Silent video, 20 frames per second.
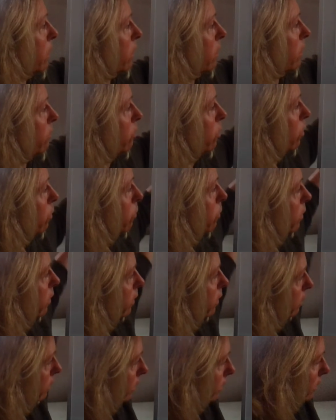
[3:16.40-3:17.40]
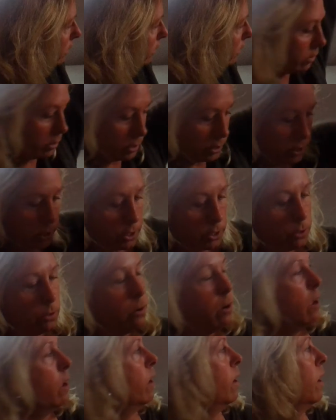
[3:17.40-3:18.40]
but I'll give you a really good
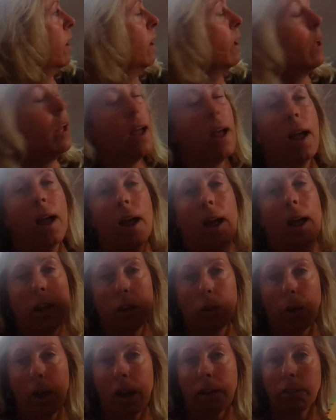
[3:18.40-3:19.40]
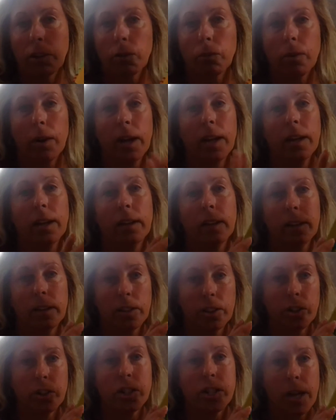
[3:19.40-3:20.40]
clue. You have it right
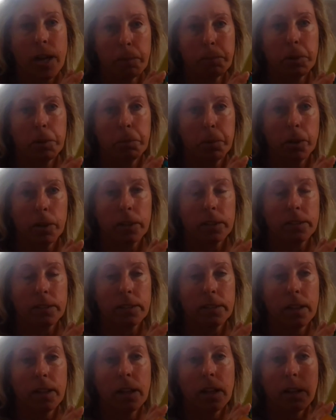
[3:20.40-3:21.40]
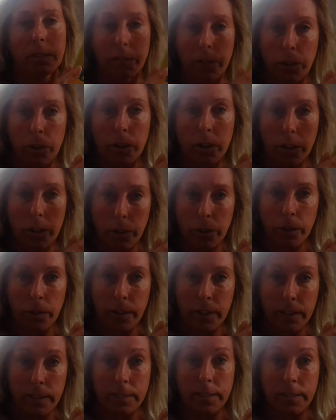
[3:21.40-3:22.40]
in your chapter books. If you're
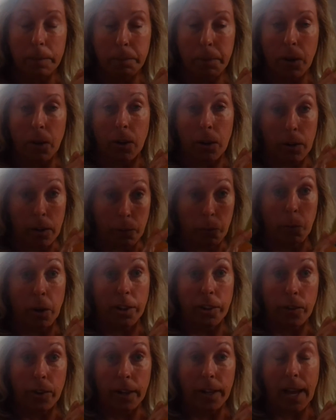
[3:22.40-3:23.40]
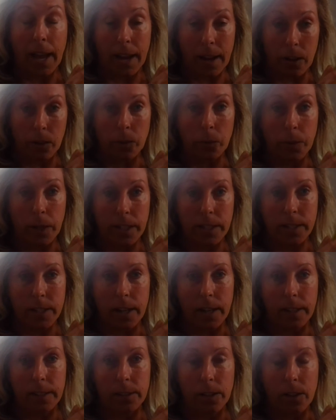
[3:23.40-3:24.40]
curious or wondering how to write
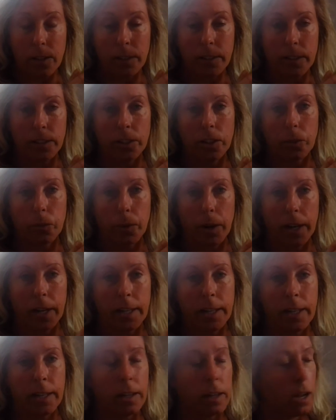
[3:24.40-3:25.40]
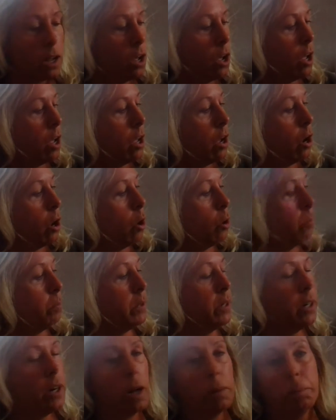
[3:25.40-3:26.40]
dialogue in your writing,
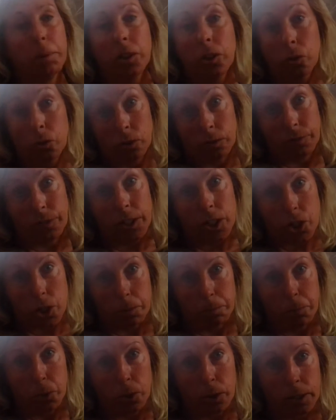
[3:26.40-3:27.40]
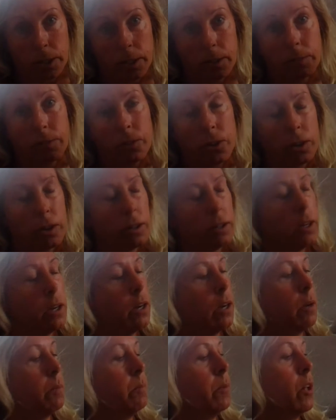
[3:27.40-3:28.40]
open it up, use a fiction book for,
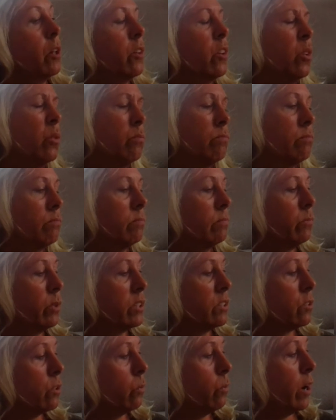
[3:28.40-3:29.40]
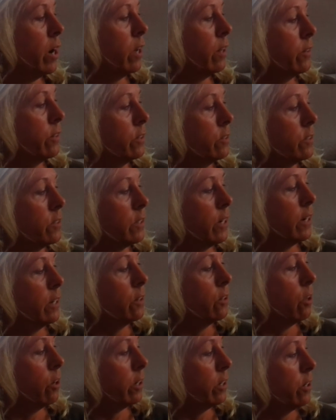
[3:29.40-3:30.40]
although once in a while there's
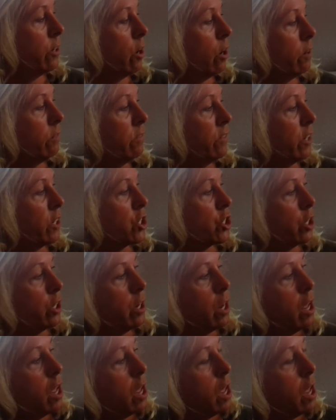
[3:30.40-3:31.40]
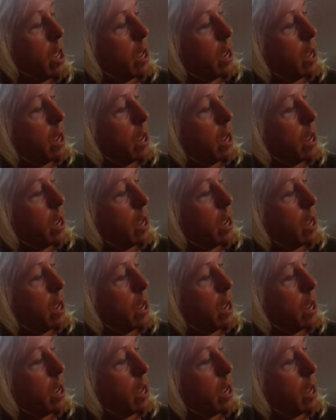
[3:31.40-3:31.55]
dialogue in nonfiction.